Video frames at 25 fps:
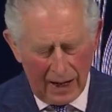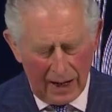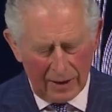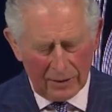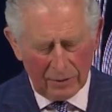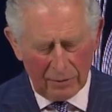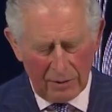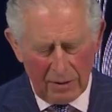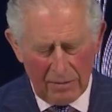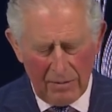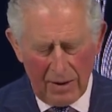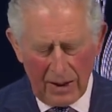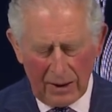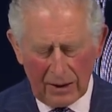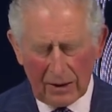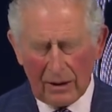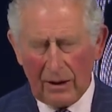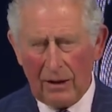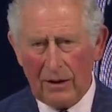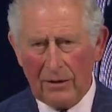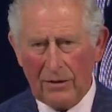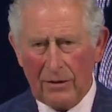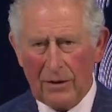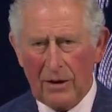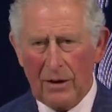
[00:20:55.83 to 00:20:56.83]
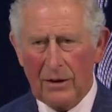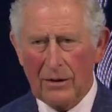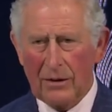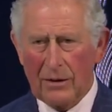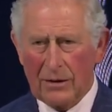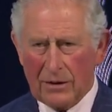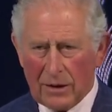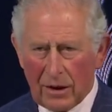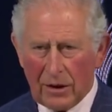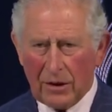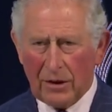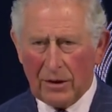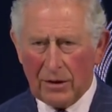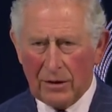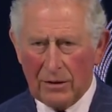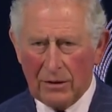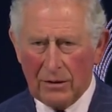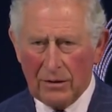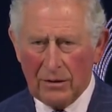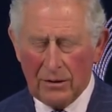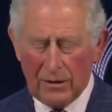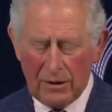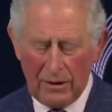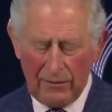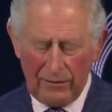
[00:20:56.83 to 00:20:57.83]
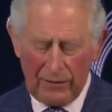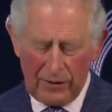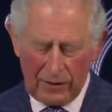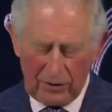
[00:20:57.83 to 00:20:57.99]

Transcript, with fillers: as we make our transition